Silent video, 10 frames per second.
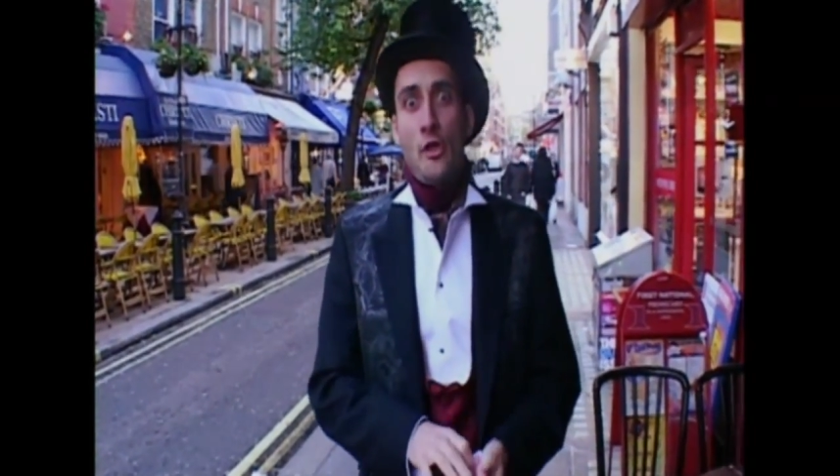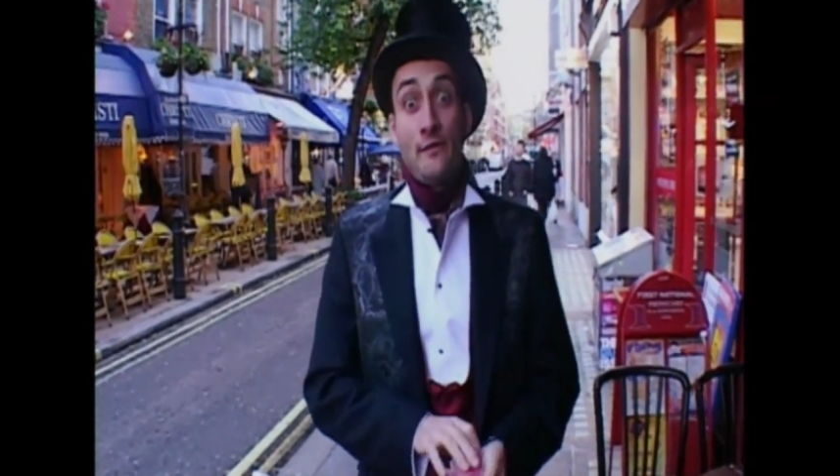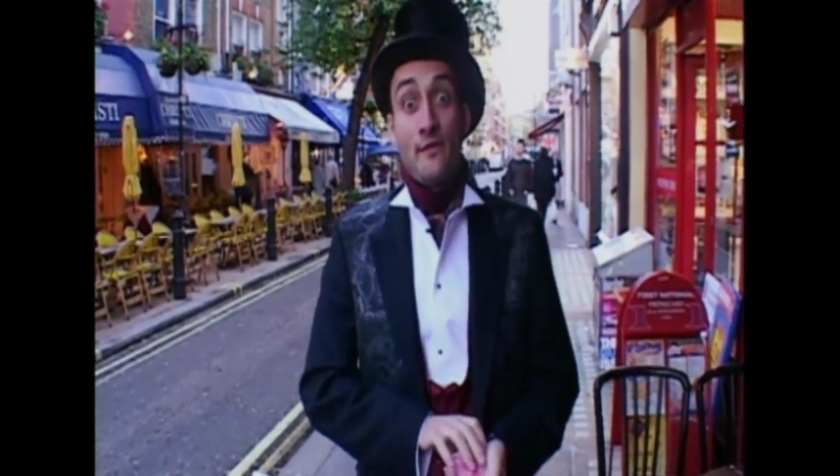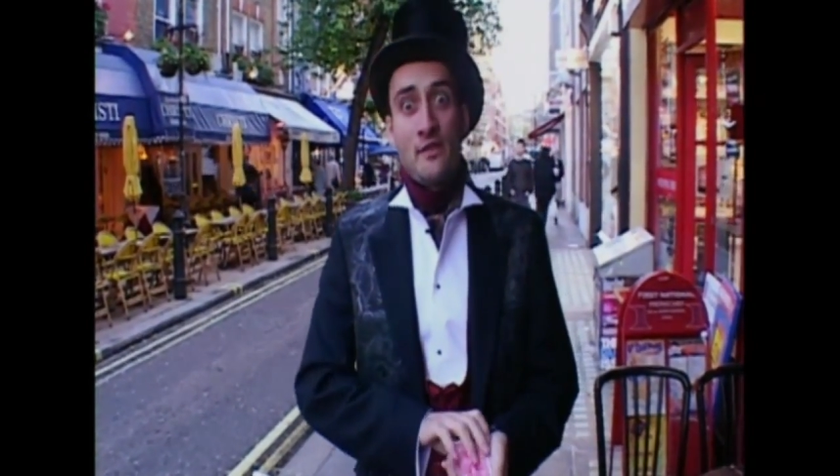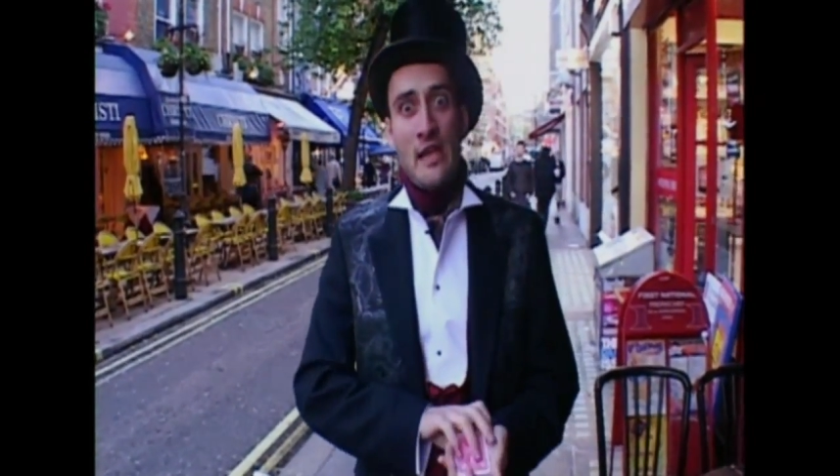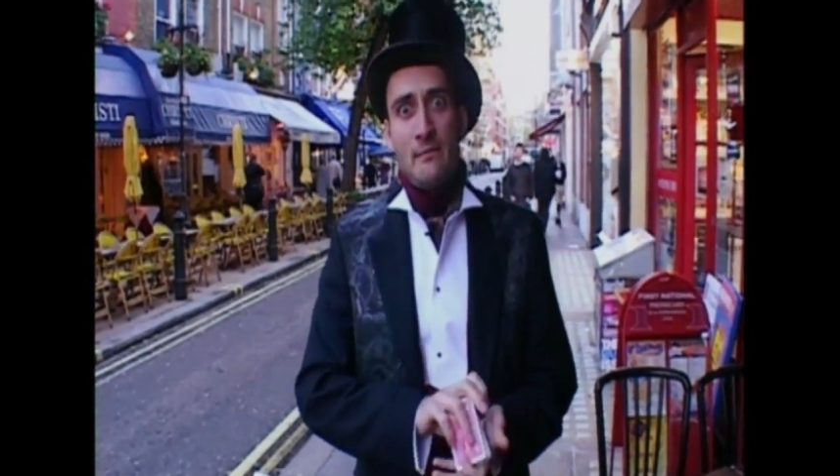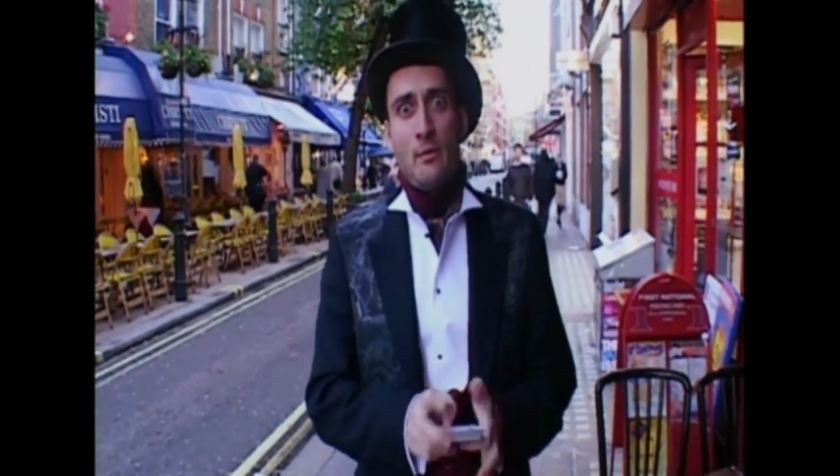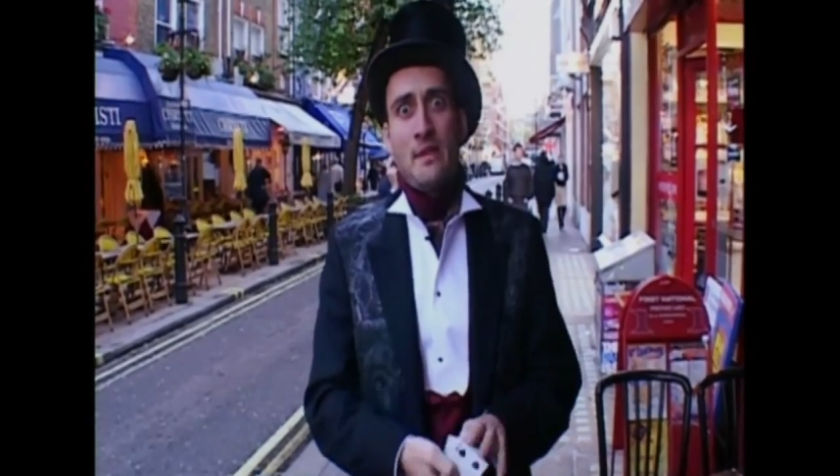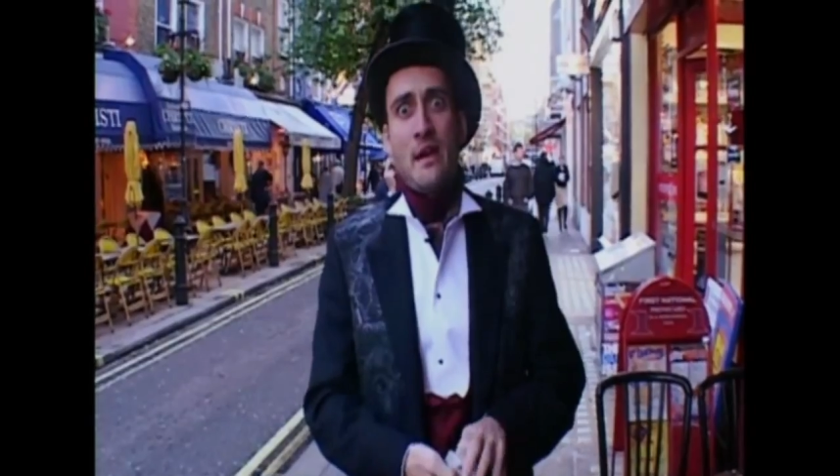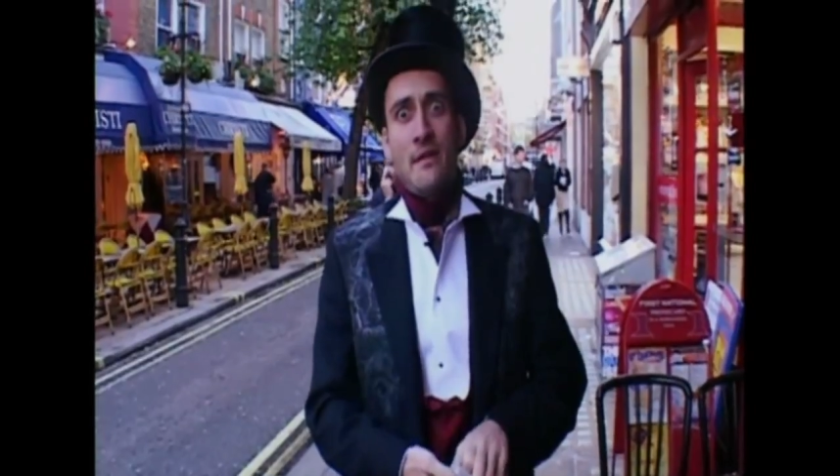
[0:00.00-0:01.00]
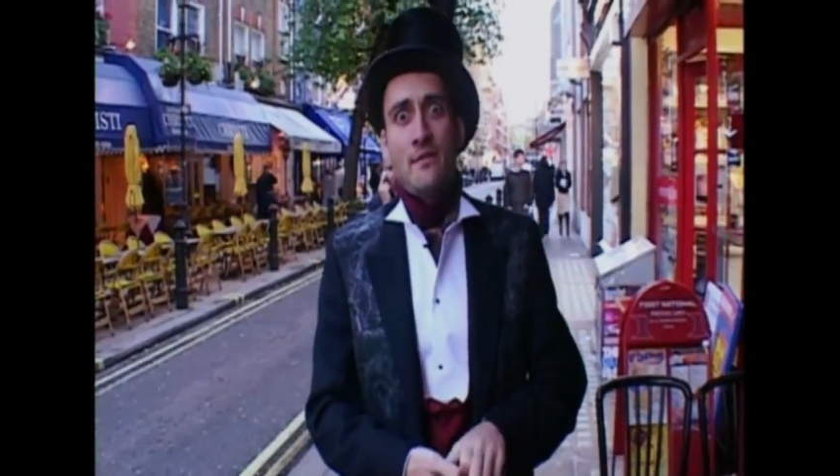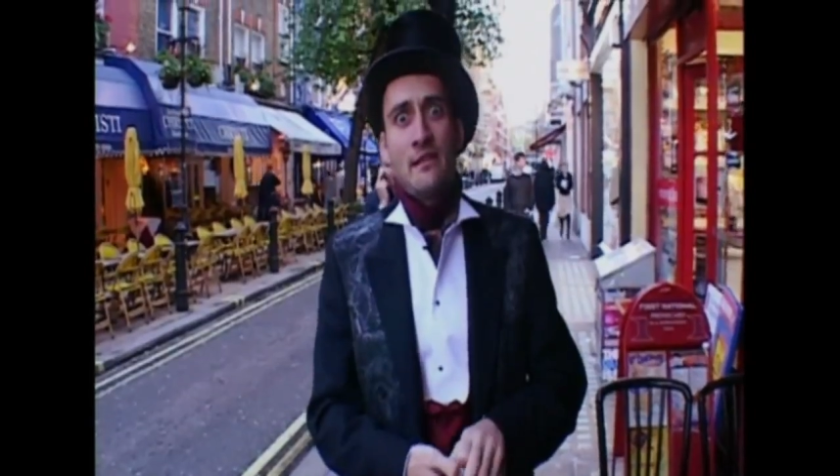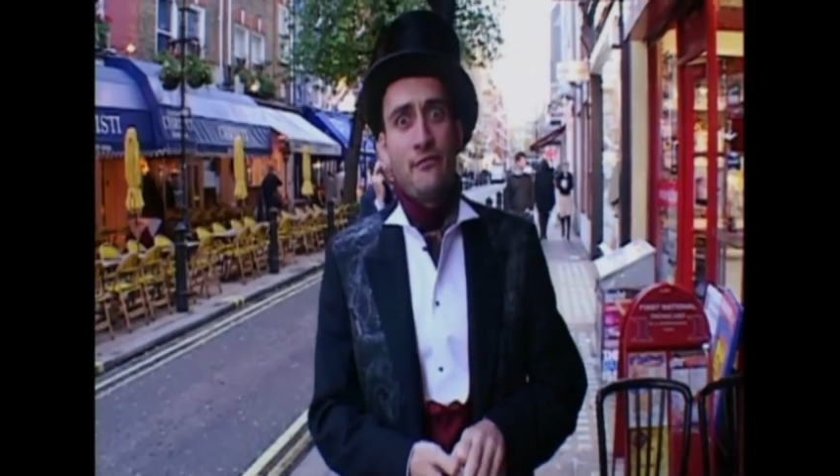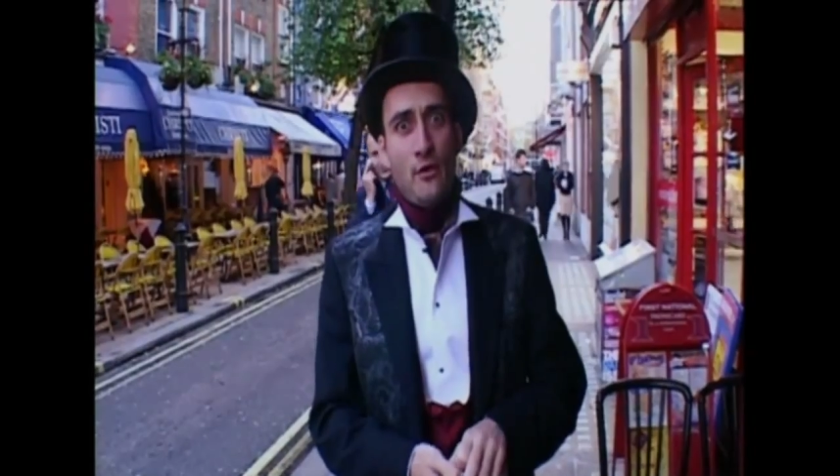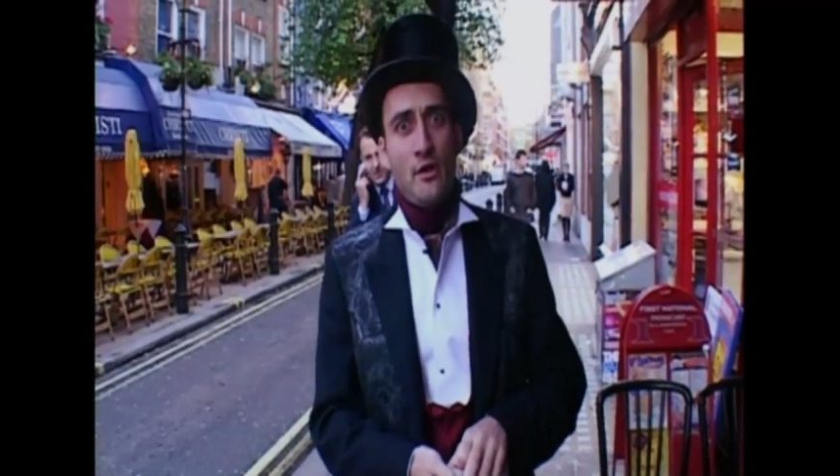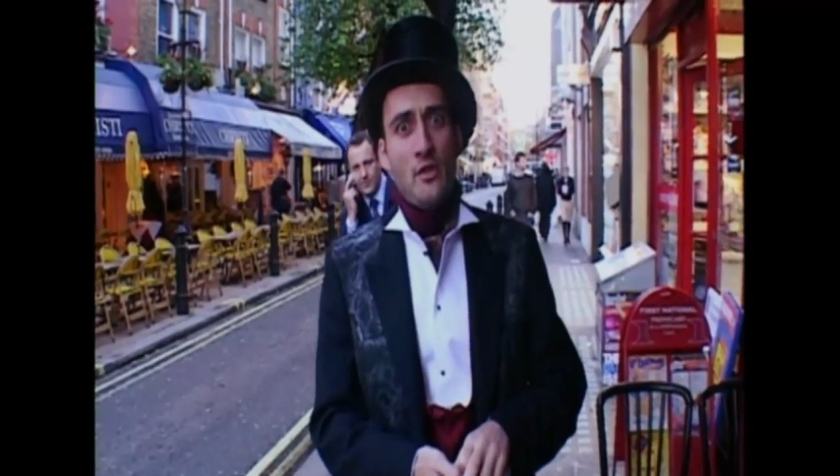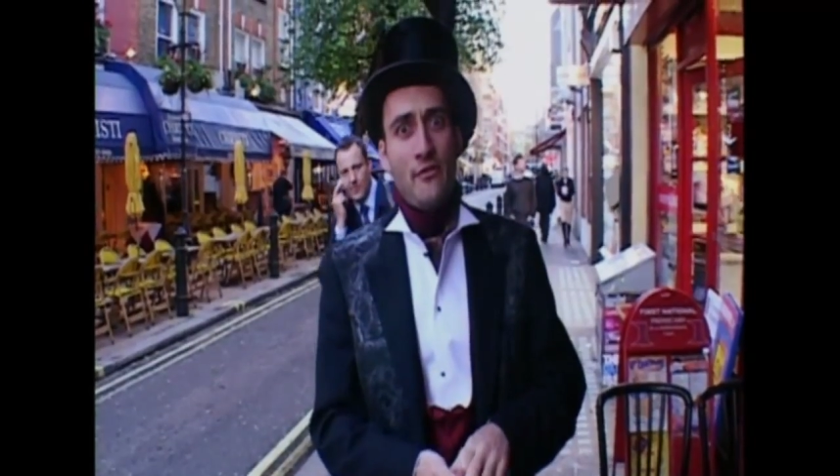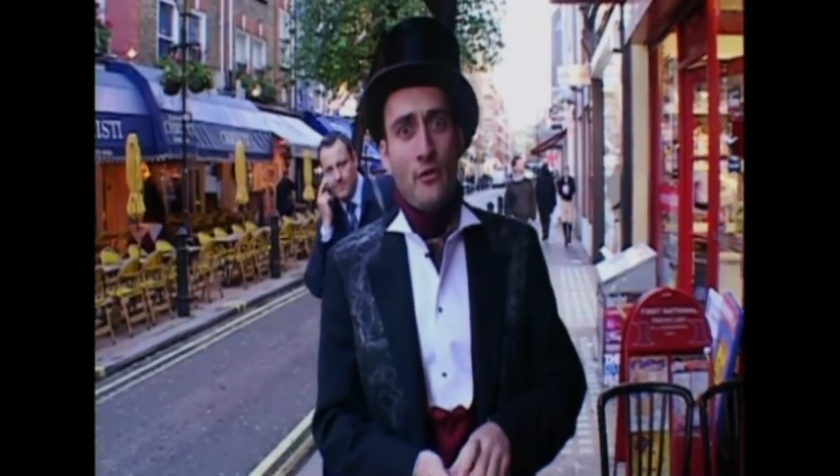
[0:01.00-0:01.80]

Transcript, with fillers: off of a table without everything falling on the